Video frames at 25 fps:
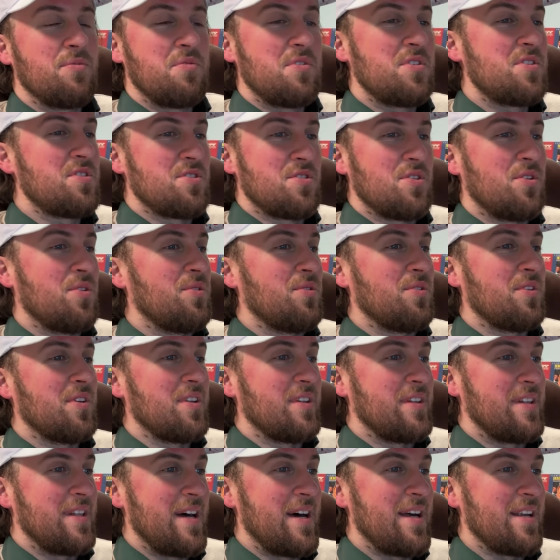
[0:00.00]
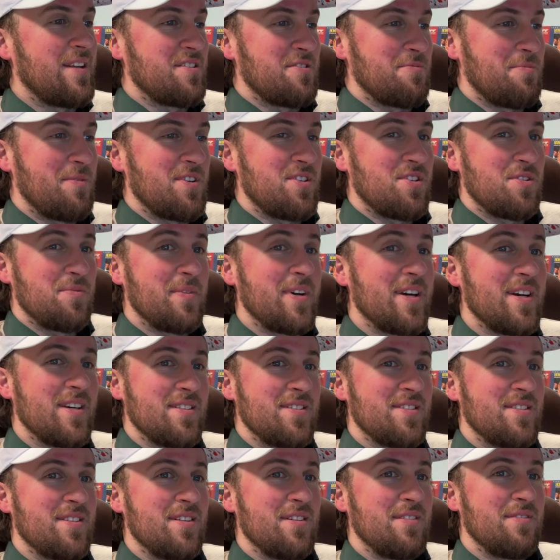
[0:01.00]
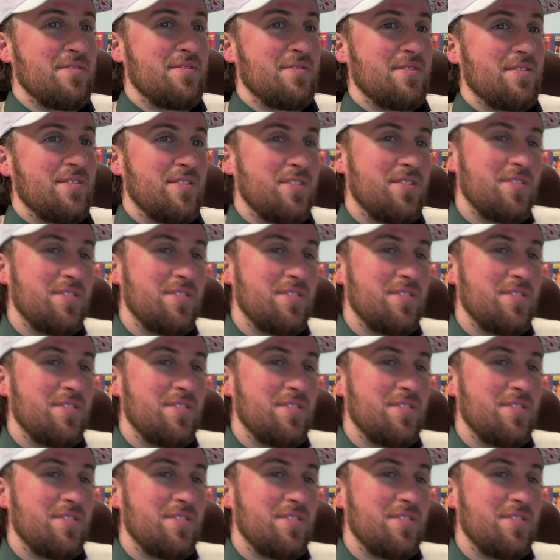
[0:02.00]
we sold a lot of special buy stuff.